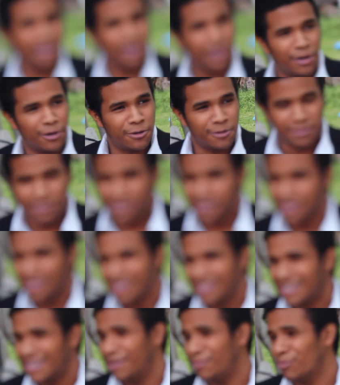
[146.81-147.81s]
goes.
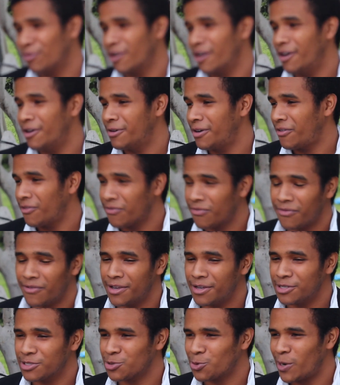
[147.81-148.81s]
Hey bro, if it
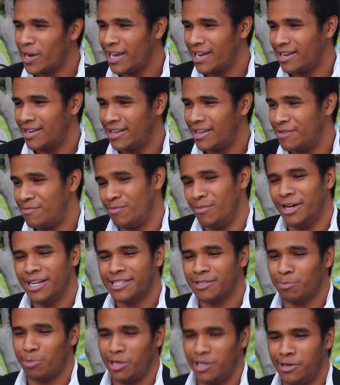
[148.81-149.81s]
feels right, it
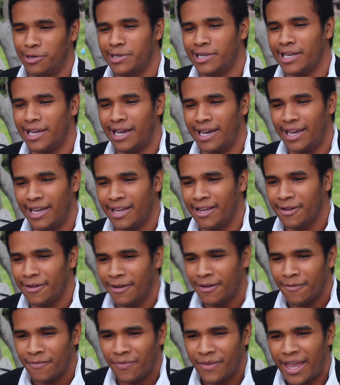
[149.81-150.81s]
must be okay.
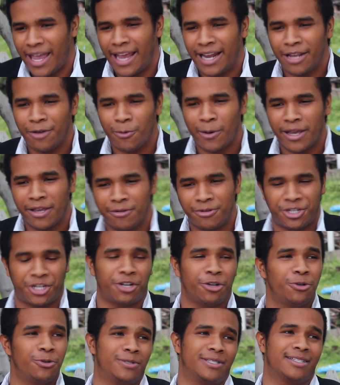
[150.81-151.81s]
Any way you
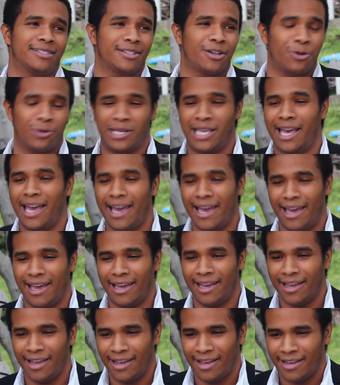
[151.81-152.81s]
choose is
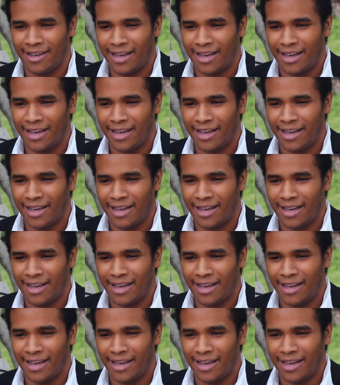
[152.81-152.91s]
okay,